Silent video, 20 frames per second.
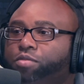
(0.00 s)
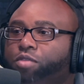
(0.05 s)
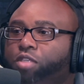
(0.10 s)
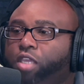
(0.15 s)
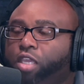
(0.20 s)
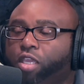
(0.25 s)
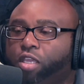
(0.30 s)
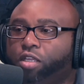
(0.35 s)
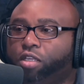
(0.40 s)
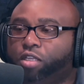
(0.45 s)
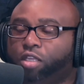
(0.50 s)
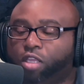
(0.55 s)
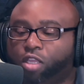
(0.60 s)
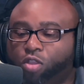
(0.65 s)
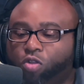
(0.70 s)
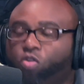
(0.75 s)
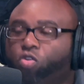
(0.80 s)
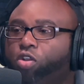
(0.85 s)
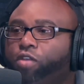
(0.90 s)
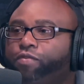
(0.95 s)
yeah.
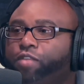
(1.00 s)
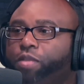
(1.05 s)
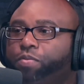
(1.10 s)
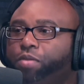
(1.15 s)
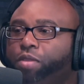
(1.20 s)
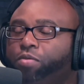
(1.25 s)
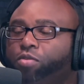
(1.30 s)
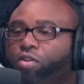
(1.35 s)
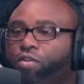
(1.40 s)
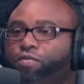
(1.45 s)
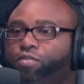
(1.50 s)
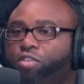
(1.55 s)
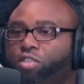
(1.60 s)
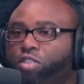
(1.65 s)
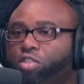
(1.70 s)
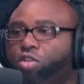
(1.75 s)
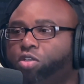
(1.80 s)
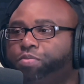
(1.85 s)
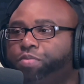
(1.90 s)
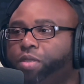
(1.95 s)
Or if or if you
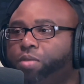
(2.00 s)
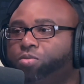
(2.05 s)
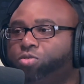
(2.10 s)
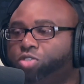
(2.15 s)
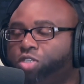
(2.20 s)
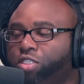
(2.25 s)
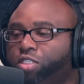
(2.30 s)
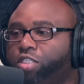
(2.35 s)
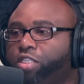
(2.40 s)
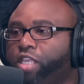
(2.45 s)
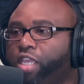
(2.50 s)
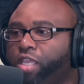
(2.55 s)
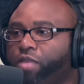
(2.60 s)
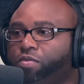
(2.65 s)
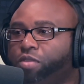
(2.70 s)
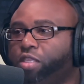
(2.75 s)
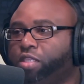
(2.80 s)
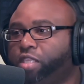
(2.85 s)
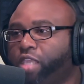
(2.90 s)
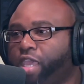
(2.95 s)
thought people just
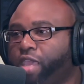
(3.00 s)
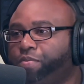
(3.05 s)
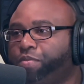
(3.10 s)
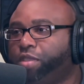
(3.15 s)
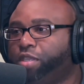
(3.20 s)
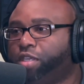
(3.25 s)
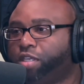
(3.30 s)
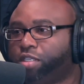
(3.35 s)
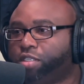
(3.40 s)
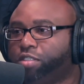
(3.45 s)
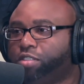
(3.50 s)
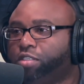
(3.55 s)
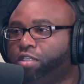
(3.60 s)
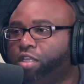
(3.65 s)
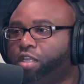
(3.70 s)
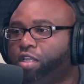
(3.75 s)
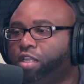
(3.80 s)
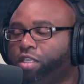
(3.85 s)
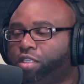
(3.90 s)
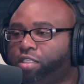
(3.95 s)
named it that because
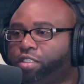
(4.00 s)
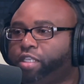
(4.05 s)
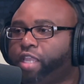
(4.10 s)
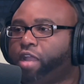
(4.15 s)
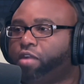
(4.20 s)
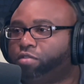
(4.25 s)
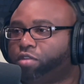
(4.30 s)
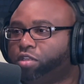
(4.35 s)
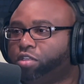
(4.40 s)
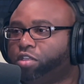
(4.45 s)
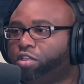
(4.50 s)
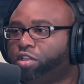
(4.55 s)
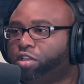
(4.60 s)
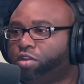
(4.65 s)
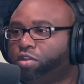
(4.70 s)
it sounded good,